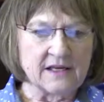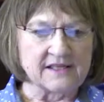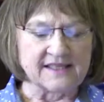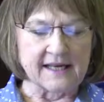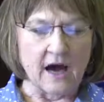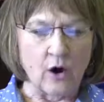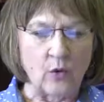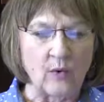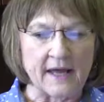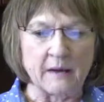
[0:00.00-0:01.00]

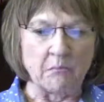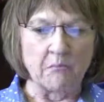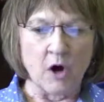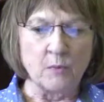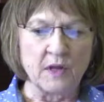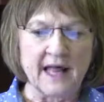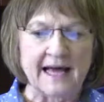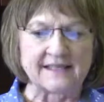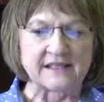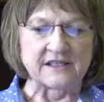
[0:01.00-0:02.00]
So it
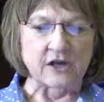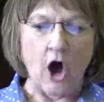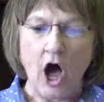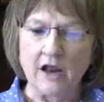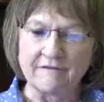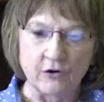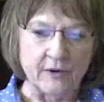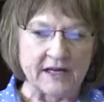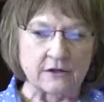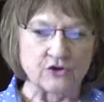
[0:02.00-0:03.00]
mobilizes all of
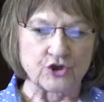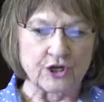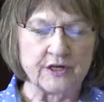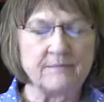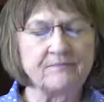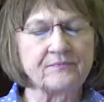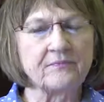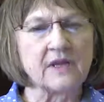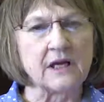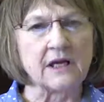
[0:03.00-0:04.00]
your energy.
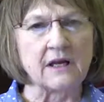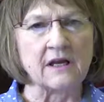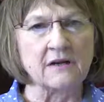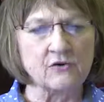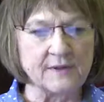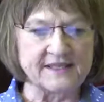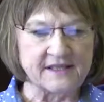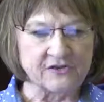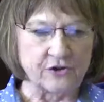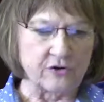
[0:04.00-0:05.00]
It
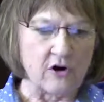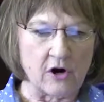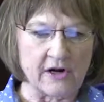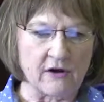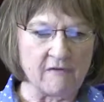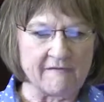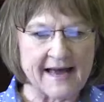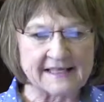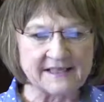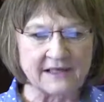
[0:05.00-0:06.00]
increases your
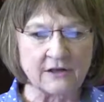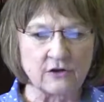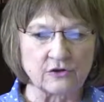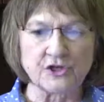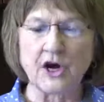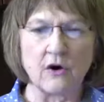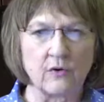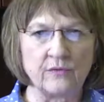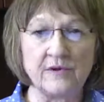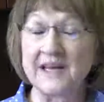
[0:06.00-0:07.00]
cardiovascular
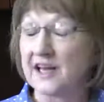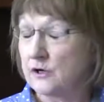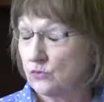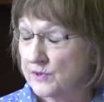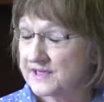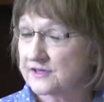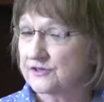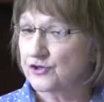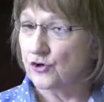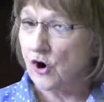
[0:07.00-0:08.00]
tone,
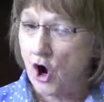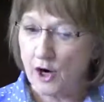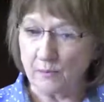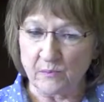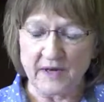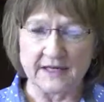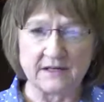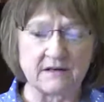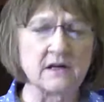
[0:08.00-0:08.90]
increases your heartbeat